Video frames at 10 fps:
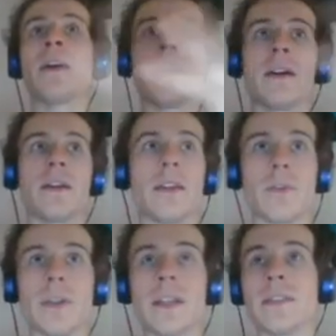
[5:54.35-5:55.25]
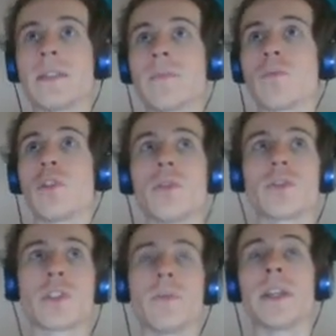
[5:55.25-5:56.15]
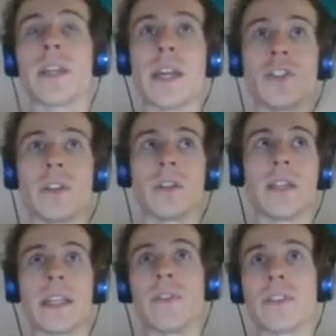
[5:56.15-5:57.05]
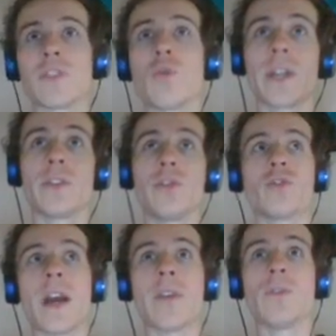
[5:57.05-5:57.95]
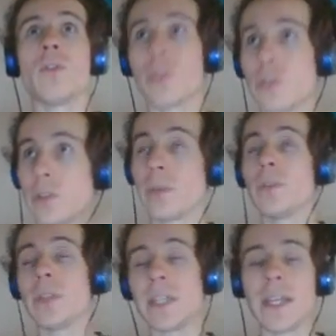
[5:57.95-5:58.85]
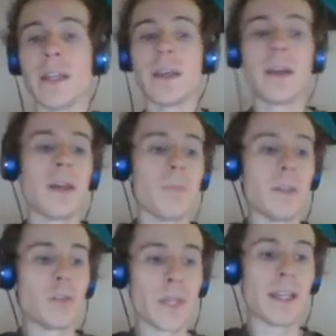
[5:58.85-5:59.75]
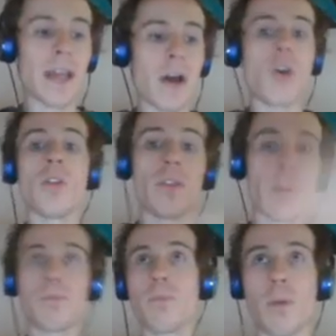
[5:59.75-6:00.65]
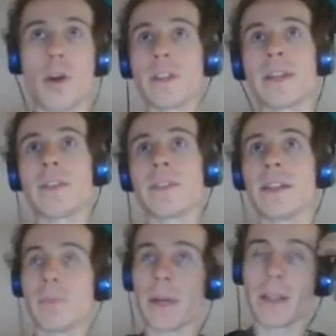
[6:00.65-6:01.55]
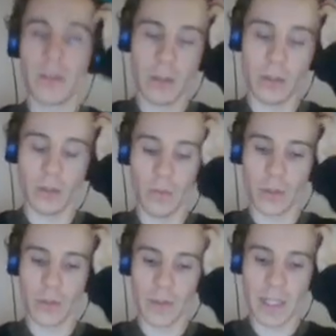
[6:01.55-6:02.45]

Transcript: there is close communication, like if it's quick to travel or to communicate between all the parts that are settled by the universal